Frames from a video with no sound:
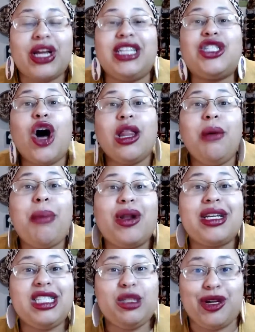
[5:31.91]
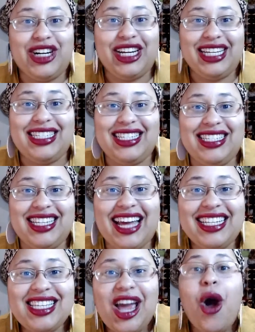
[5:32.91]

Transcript: It's all about experiences. Yes,